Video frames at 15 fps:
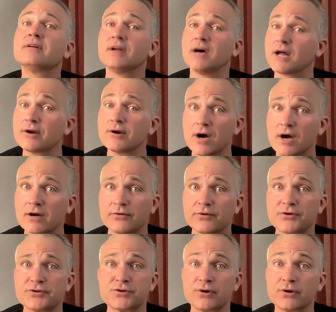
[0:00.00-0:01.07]
Not a knock on the
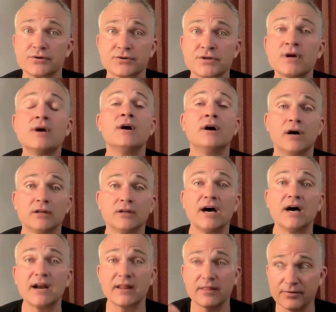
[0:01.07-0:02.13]
church. A
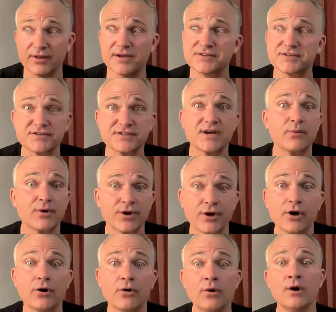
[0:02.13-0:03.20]
lot of the places that we
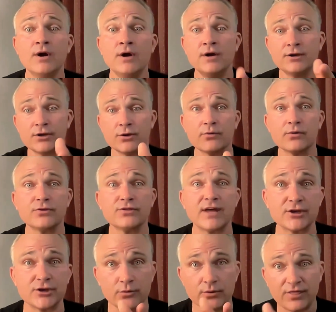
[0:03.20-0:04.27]
go, you
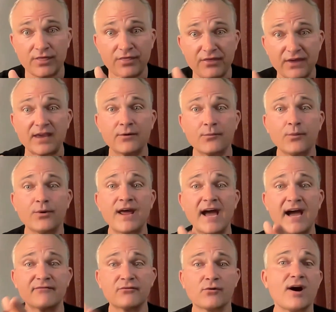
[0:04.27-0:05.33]
that you would think would
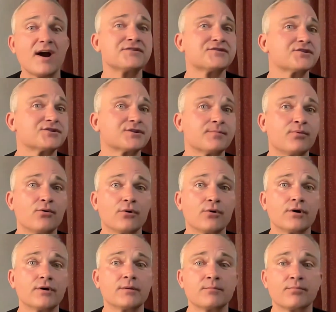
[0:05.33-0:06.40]
have crisis
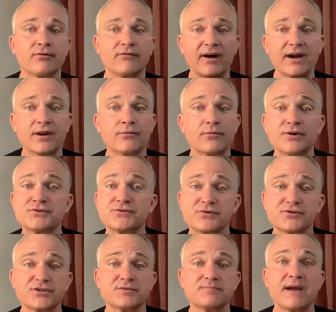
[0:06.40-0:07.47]
support and providing
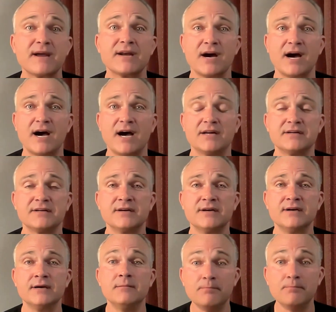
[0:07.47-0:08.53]
resources may not.
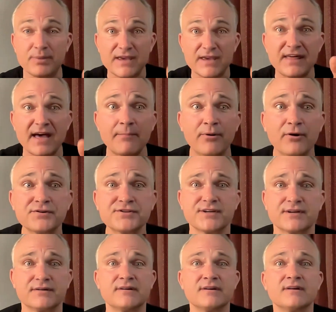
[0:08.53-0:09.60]
Be that
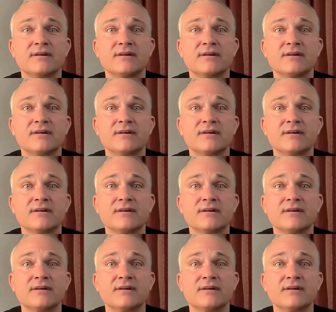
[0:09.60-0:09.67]
person.